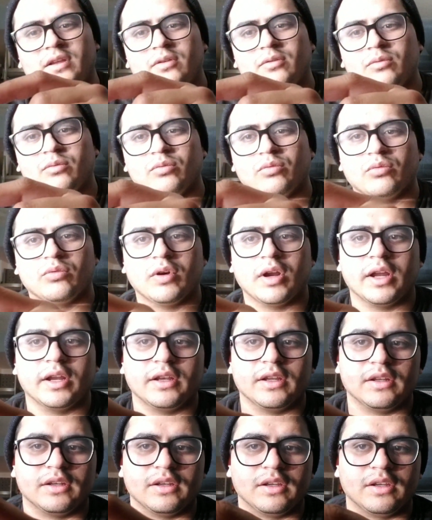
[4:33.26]
right
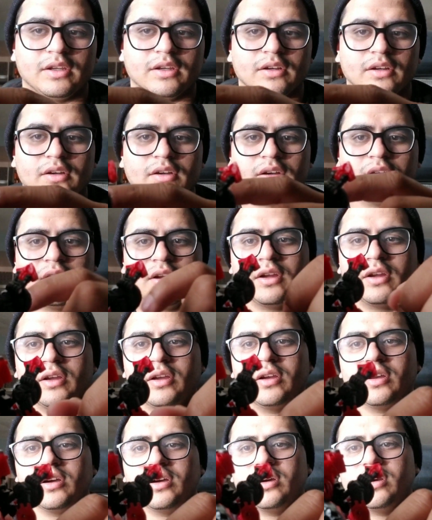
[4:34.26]
in here.
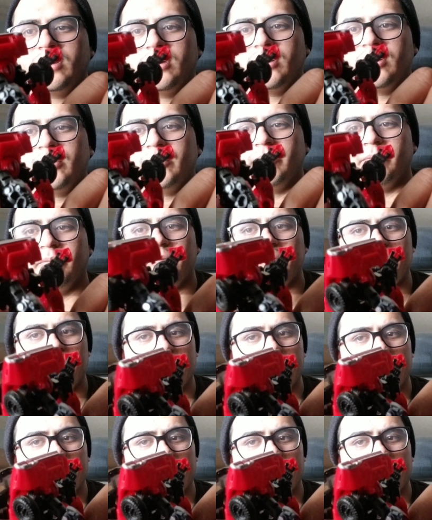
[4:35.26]
And